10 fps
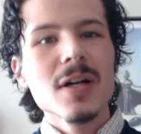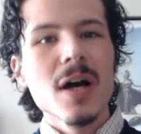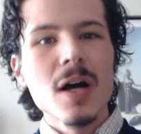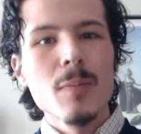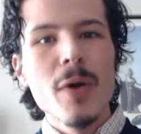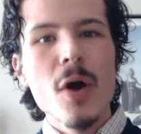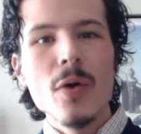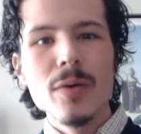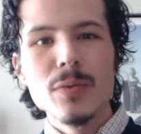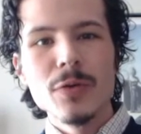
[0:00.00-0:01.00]
A
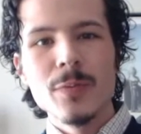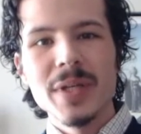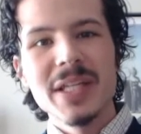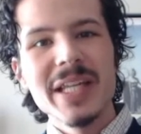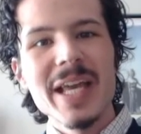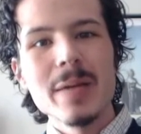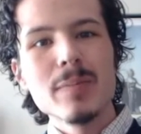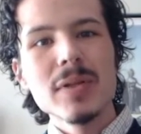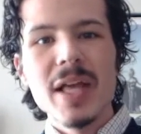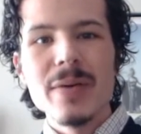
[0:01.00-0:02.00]
poet would have been a
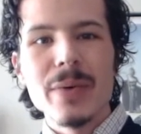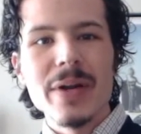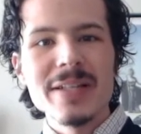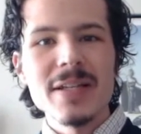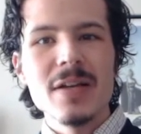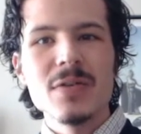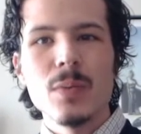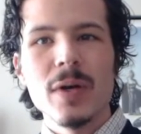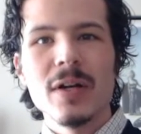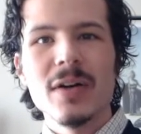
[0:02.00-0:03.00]
playwright as
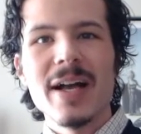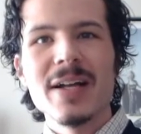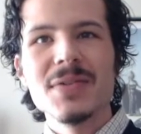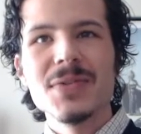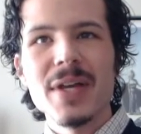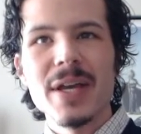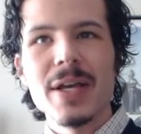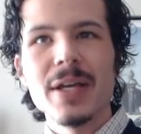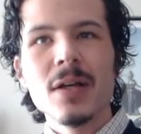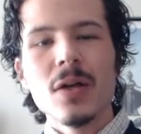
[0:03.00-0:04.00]
well as
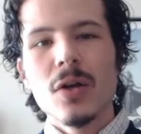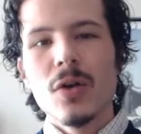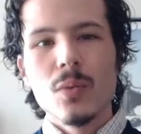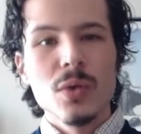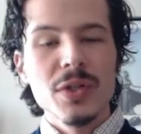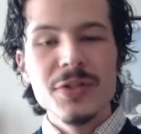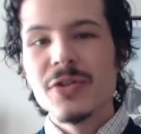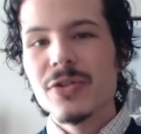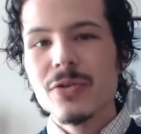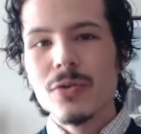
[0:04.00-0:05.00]
a
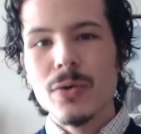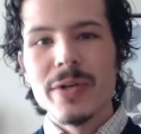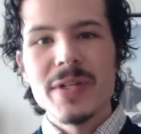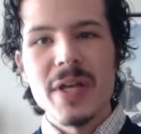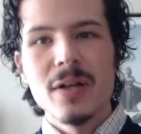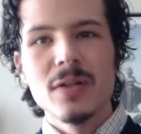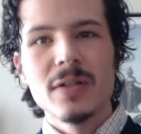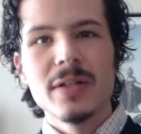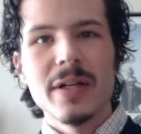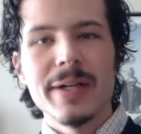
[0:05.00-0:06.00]
religious
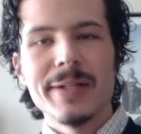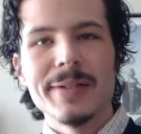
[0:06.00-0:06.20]
storyteller.